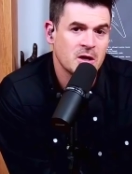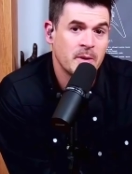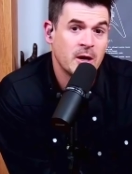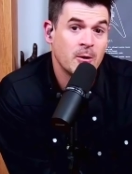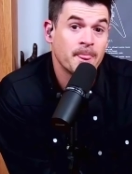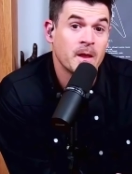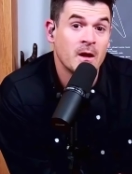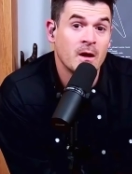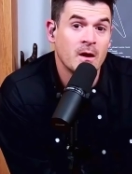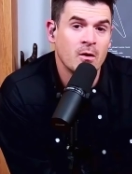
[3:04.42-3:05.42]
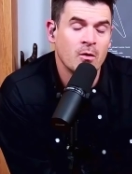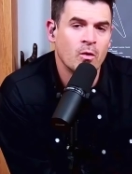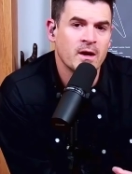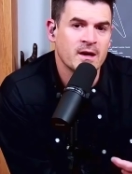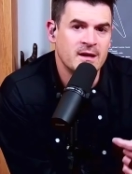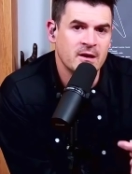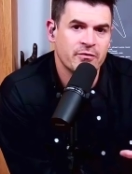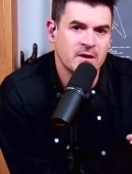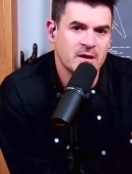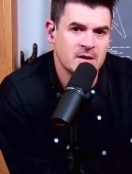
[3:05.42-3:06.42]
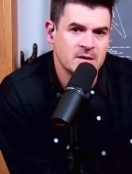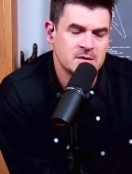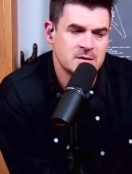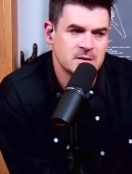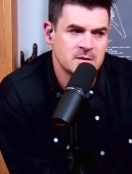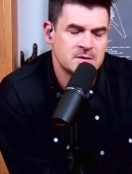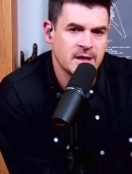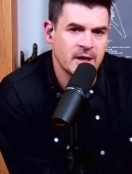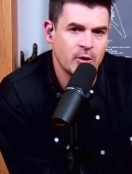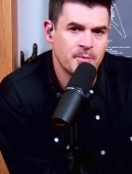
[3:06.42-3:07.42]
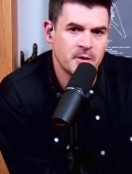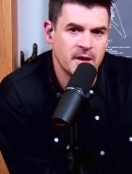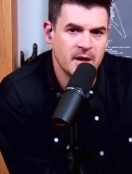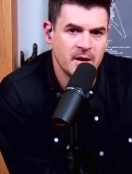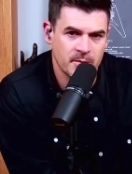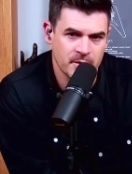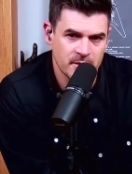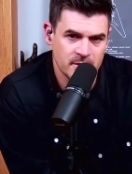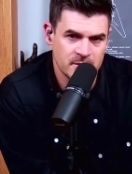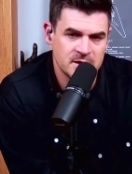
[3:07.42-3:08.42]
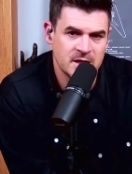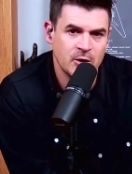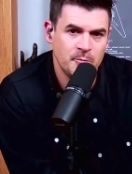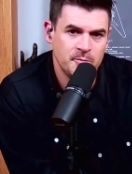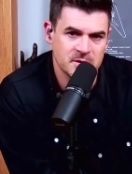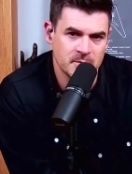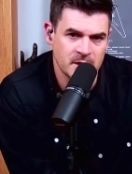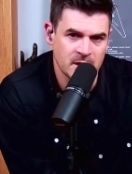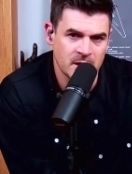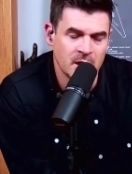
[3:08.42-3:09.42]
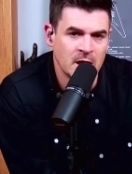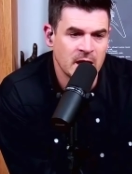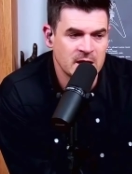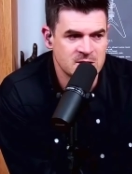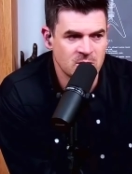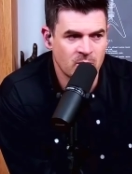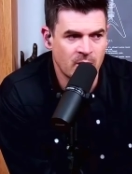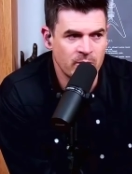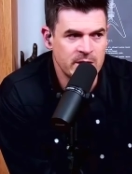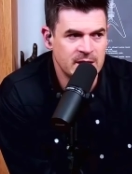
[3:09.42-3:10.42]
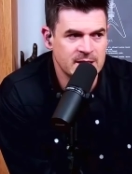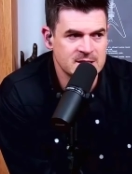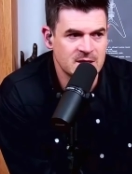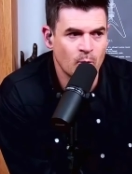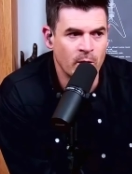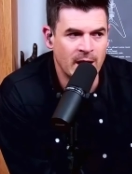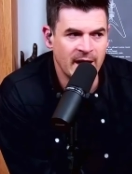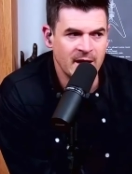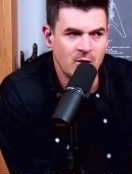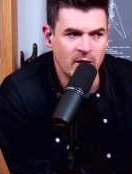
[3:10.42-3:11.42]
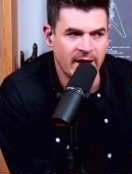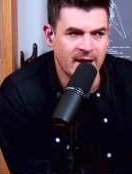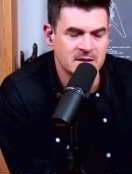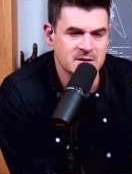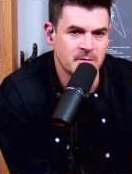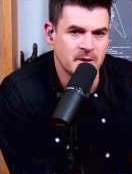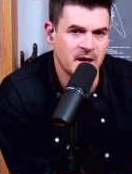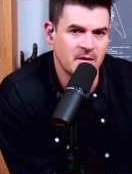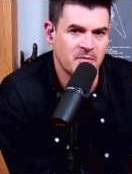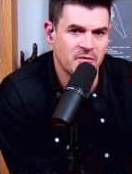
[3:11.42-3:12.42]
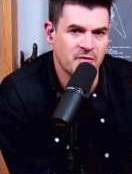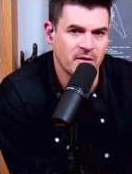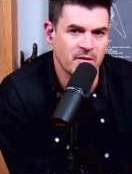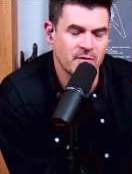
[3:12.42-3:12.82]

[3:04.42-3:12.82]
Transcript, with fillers: about what a gift it is to help your neighbor, to help somebody. And so what I realized, when I don't ask my neighbor for,